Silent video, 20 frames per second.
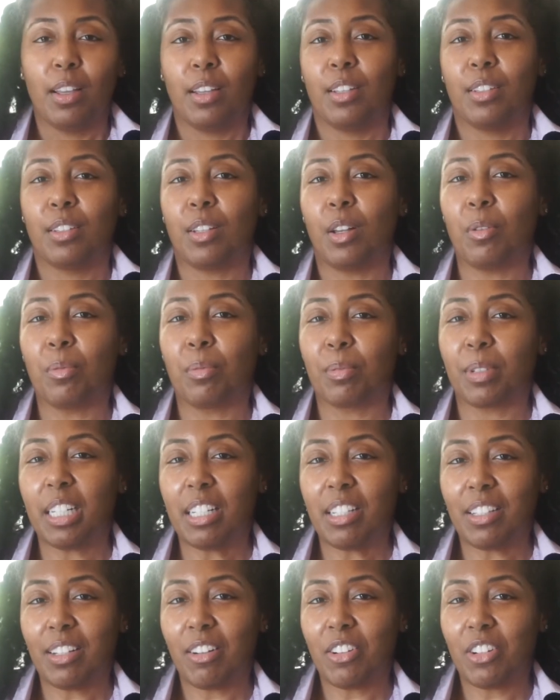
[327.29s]
So
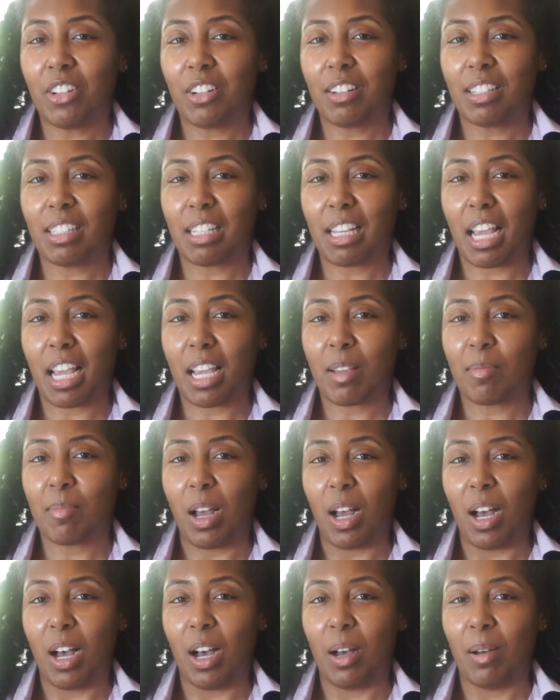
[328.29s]
researchers came
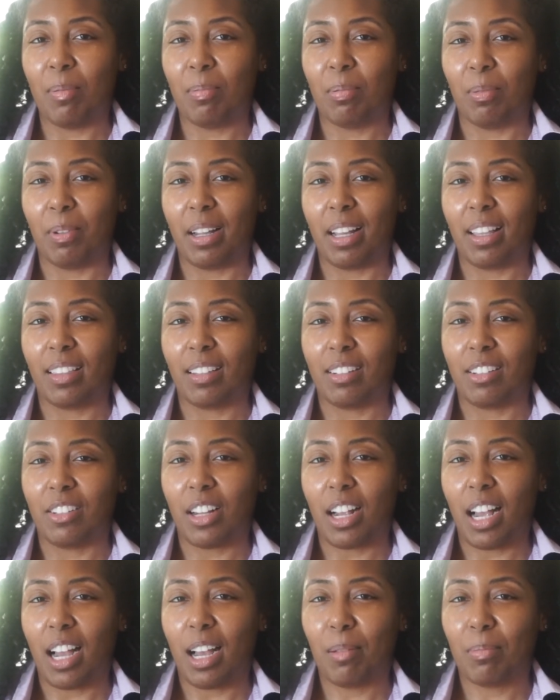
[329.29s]
up with
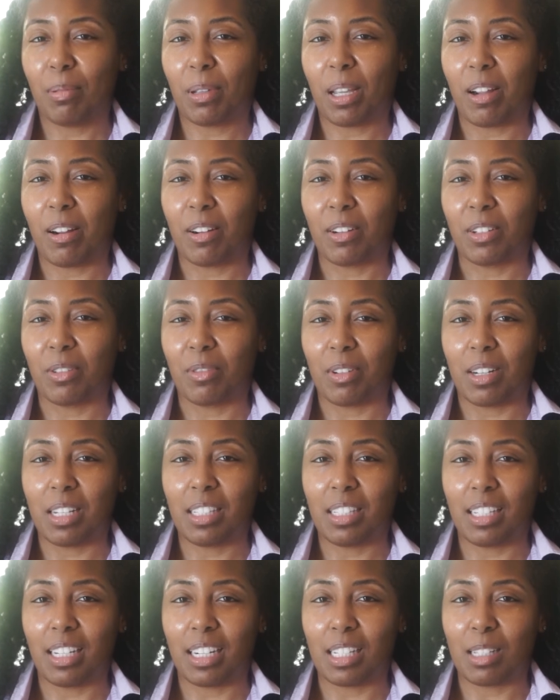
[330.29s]
job
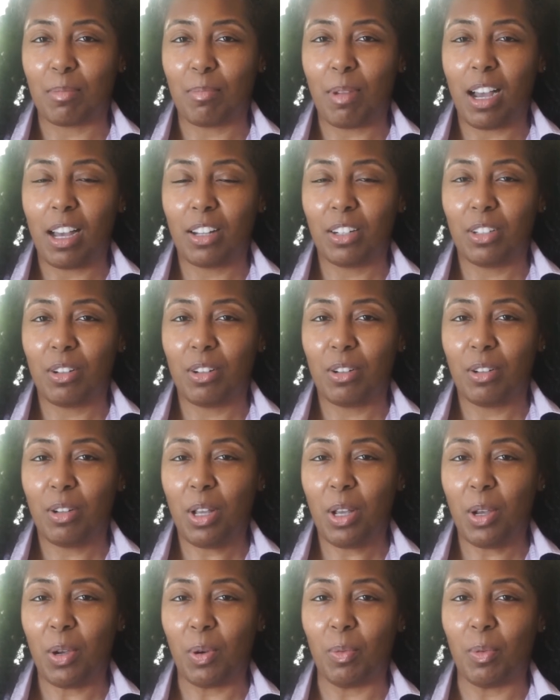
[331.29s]
characteristics model,
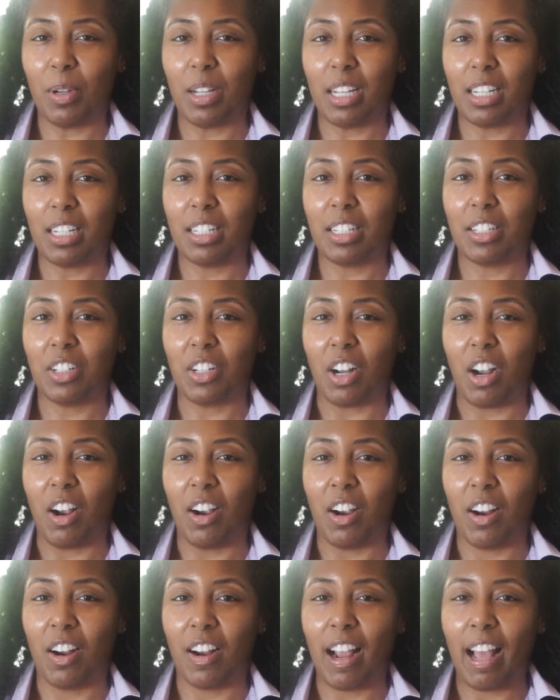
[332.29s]
which
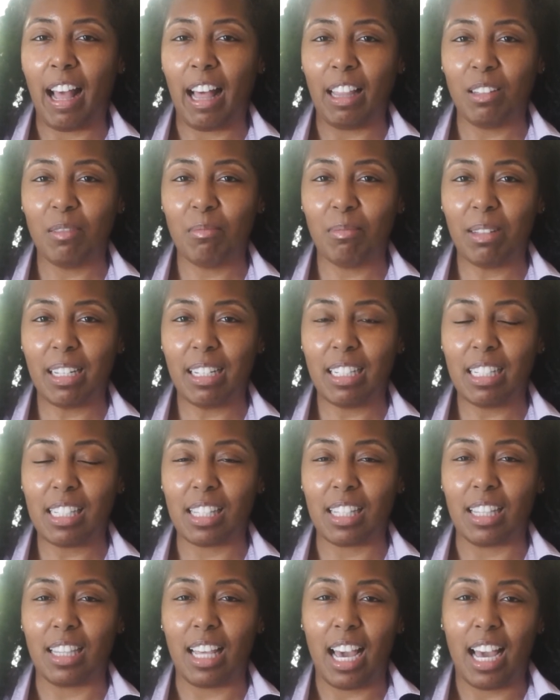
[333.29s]
are
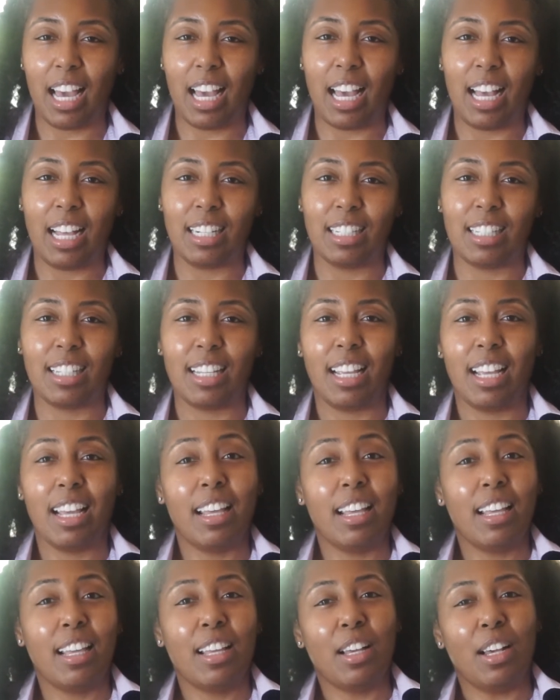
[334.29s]
elements that
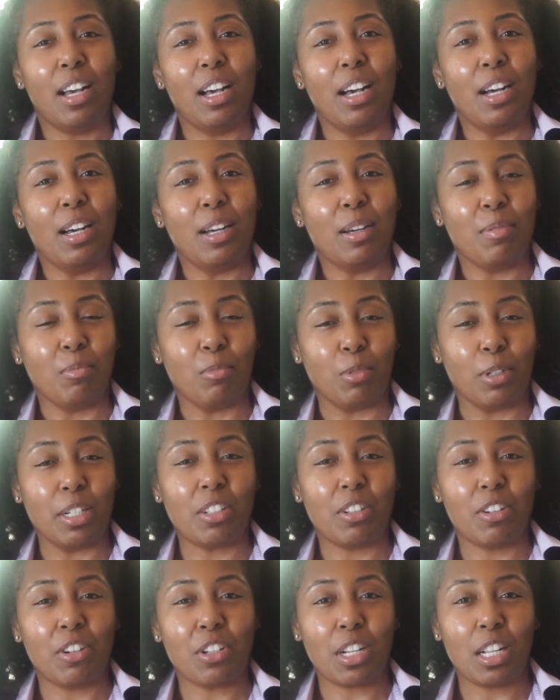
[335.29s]

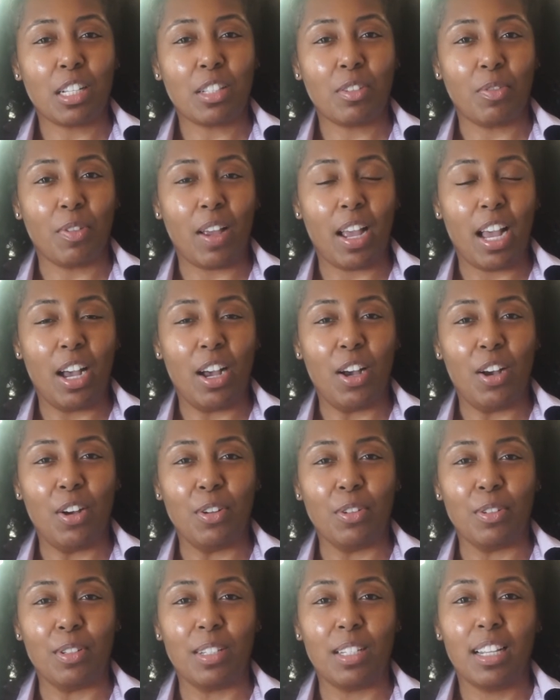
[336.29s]
research has
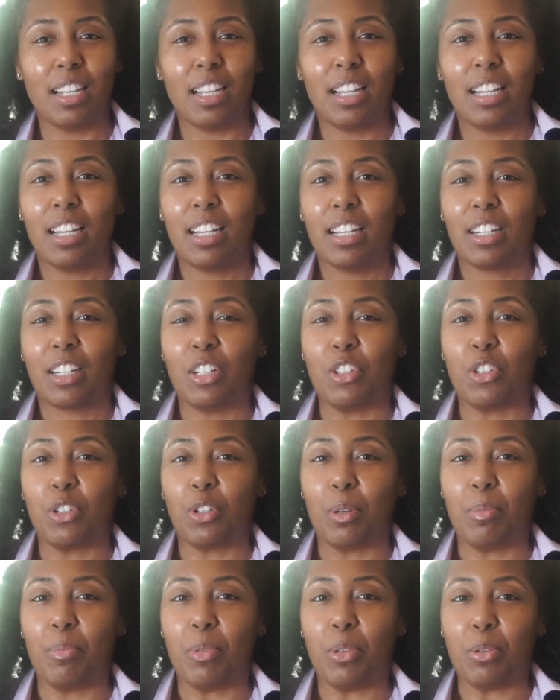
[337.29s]
found
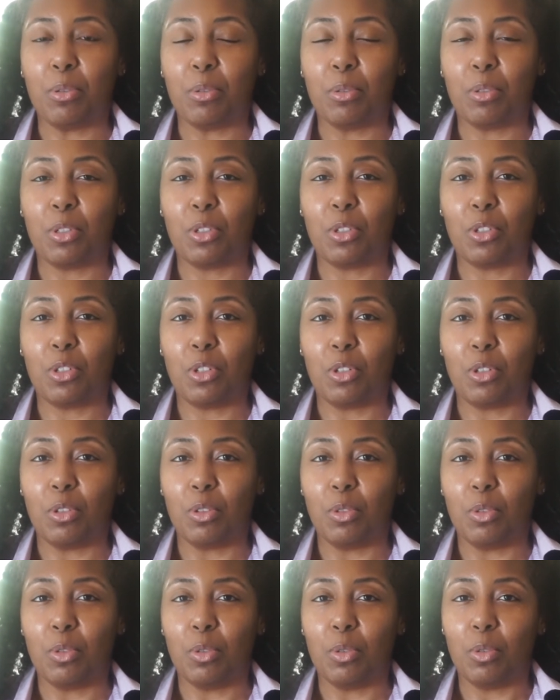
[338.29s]
contributes
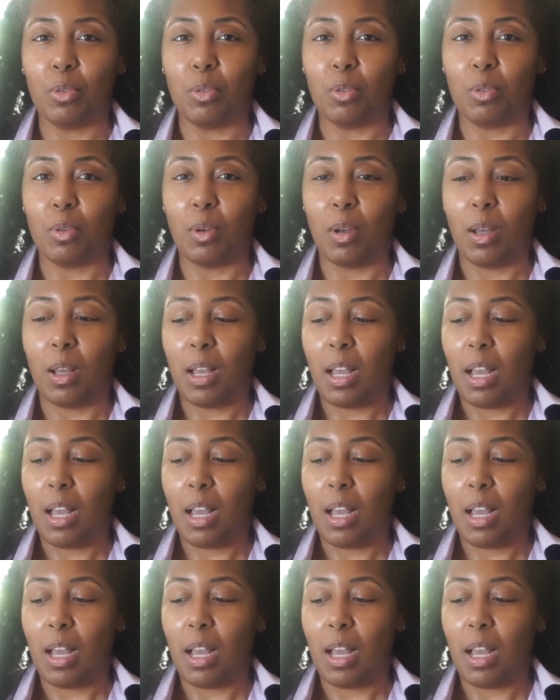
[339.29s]
to